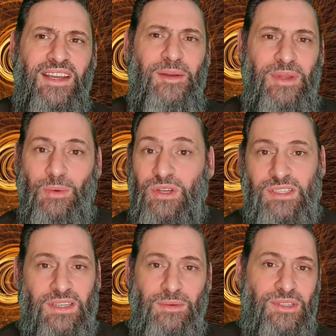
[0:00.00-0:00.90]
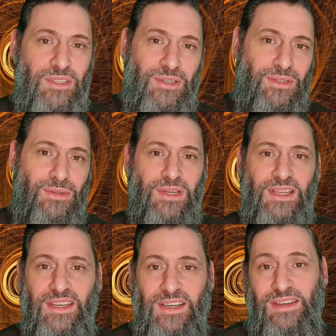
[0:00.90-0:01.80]
And it wasn't good at
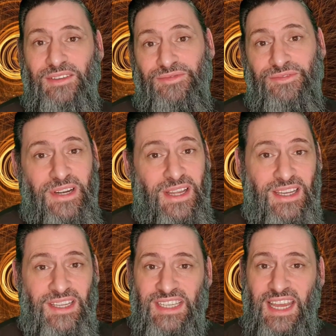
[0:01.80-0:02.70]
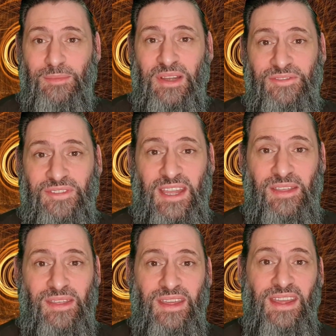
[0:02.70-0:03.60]
all. I didn't really understand my
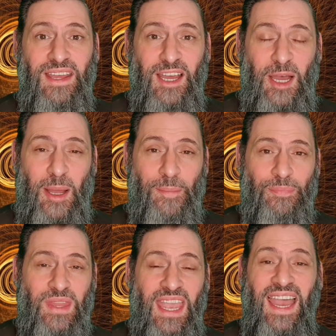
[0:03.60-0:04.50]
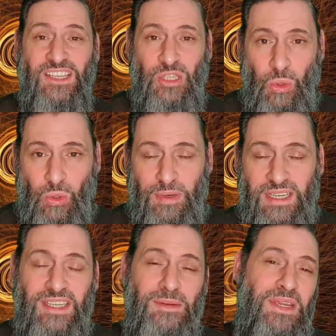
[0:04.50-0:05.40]
faith at all.
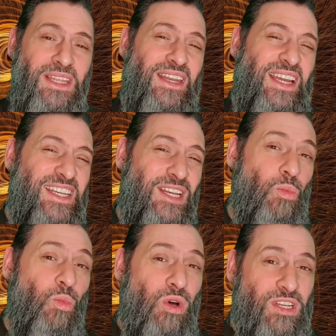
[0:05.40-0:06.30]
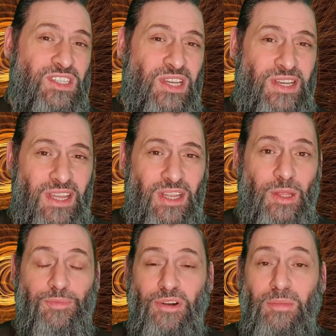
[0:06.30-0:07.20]
But it didn't mean that I didn't want to
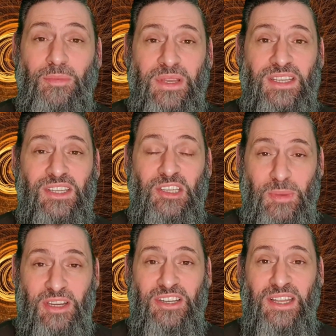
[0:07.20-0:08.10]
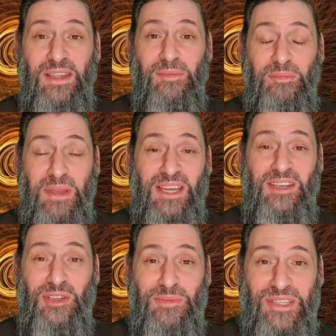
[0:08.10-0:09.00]
learn. The problem is, especially
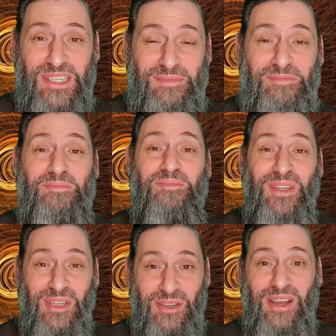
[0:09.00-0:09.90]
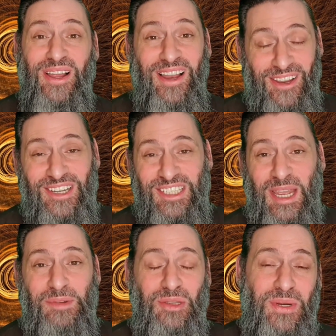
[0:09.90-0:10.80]
being a new Muslim, a long
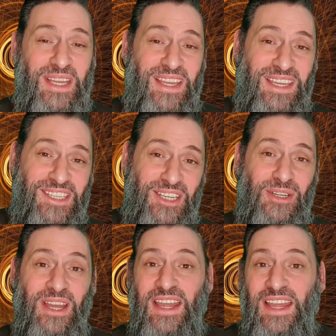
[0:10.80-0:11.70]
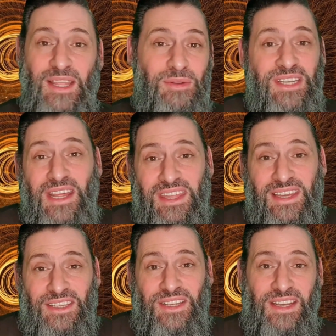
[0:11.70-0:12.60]
time ago, 28 years ago, there was
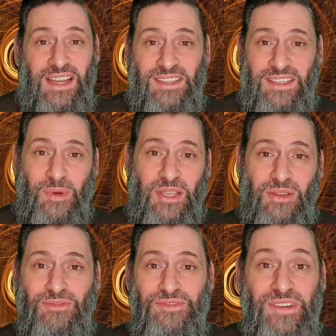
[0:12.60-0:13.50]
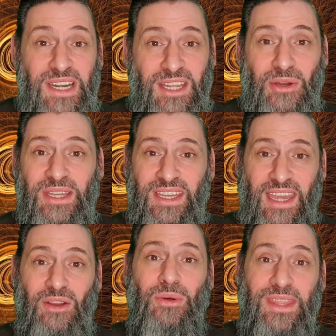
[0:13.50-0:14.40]
nothing in London where you could really go and
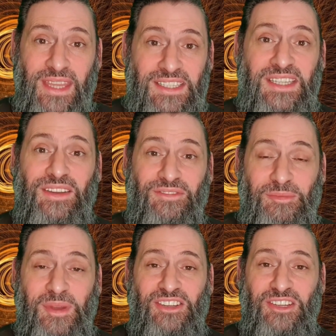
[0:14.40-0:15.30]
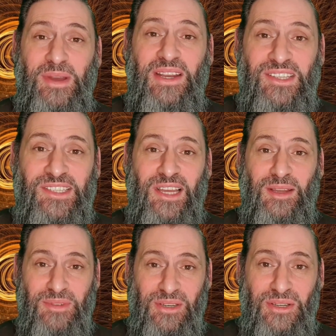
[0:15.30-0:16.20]
get authentic information about
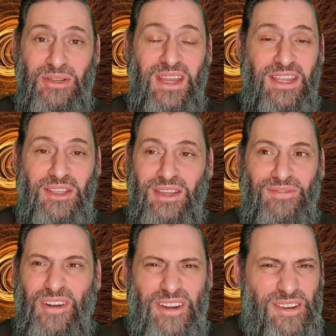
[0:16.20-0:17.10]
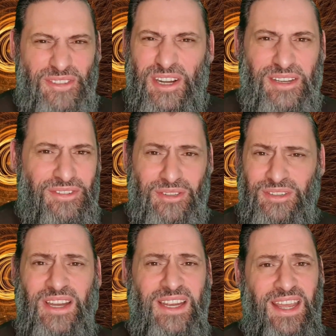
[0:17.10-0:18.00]
Islam. Very, very
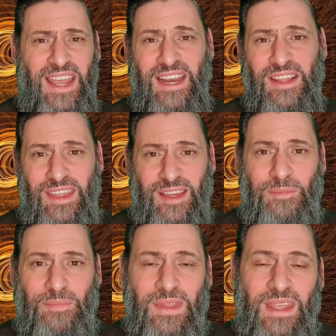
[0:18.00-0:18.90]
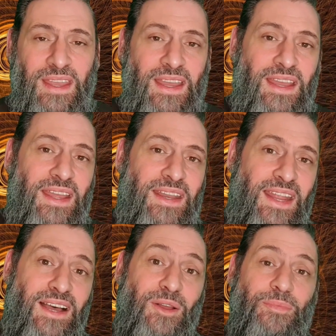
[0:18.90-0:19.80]
difficult to find anything.
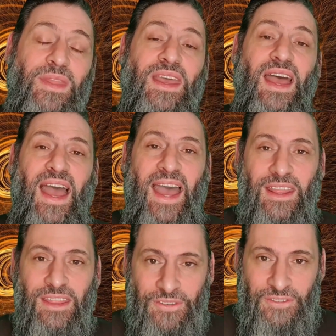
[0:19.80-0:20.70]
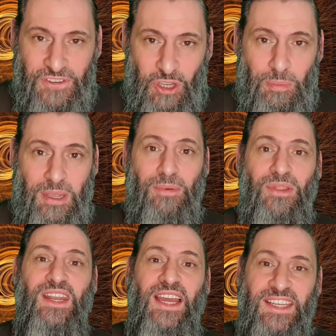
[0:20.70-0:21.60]
Now, the few
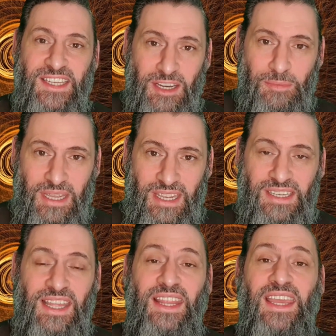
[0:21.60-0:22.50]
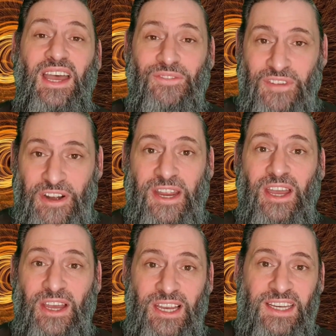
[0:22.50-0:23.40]
people that I did meet in the
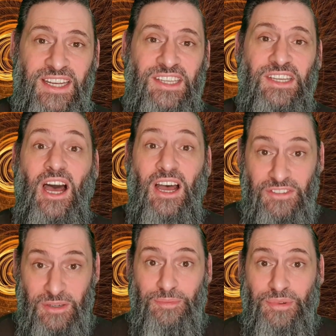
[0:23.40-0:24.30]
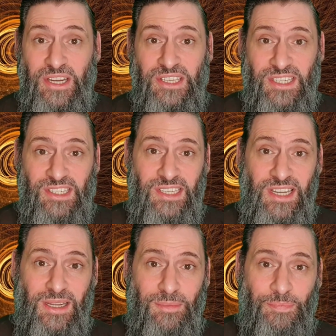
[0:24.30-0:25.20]
very early days after embracing
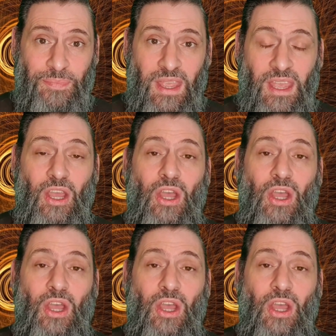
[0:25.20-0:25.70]
Islam,